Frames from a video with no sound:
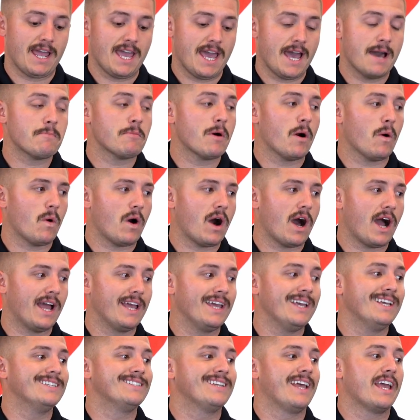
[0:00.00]

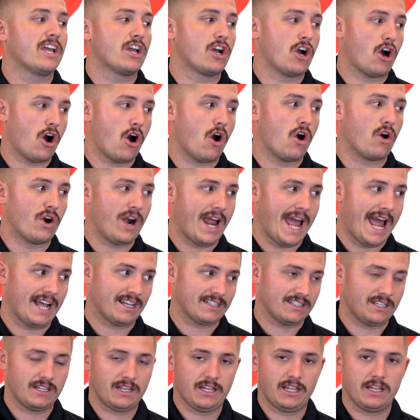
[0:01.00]
MOI is a car
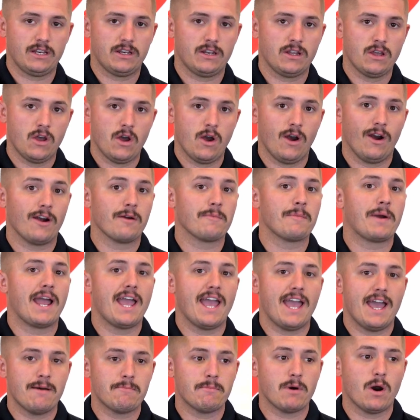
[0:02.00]
accident, or
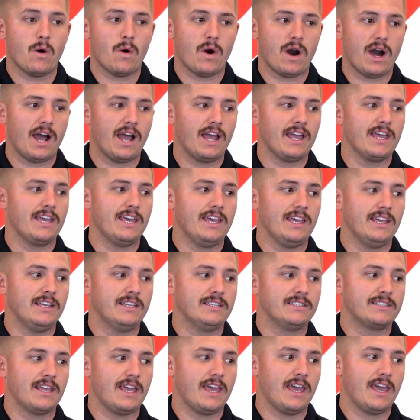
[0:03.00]
my MOI
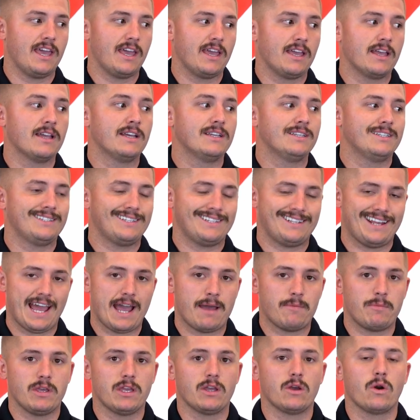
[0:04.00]
is a
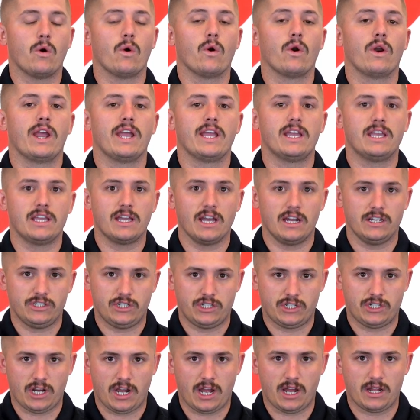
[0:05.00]
stabbing or a
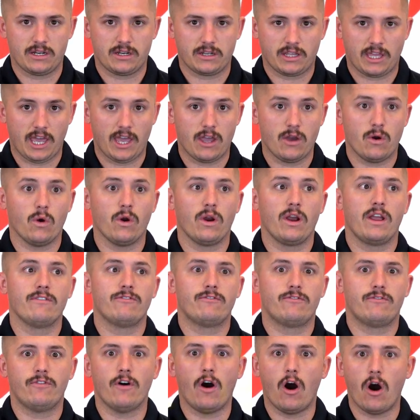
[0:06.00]
gunshot, okay? Or a
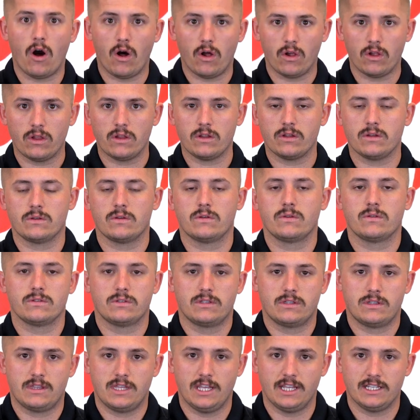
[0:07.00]
fall,
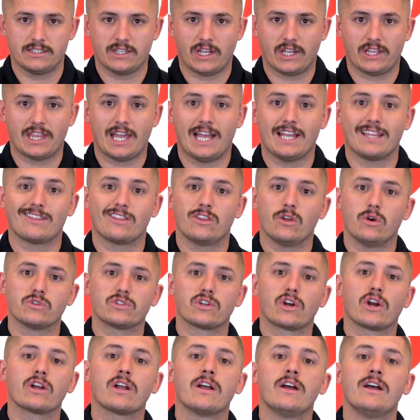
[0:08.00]
things like that. Those
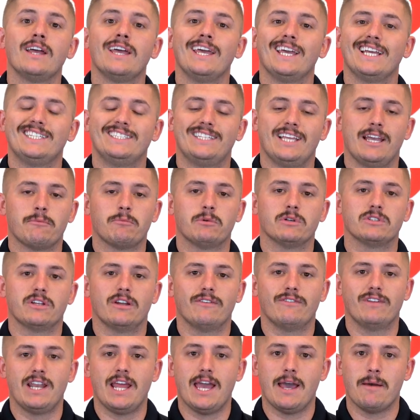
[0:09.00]
are examples
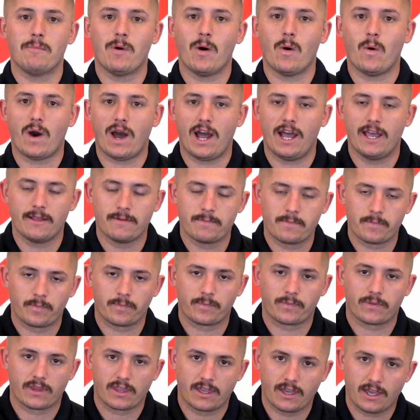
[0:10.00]
of an MOI,
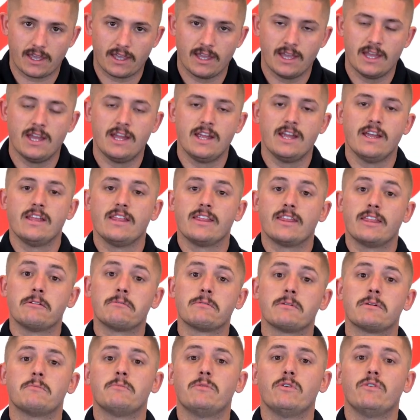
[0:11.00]
okay? Then
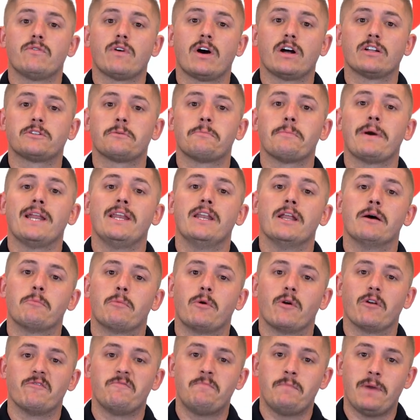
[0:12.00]
we're going to move on to my
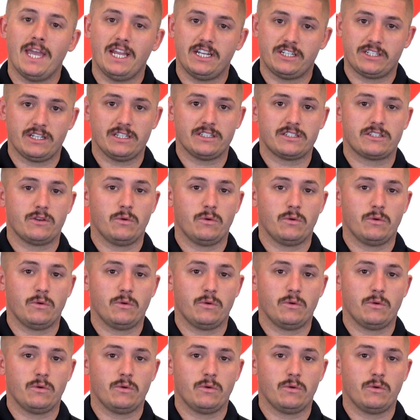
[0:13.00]
number of patients.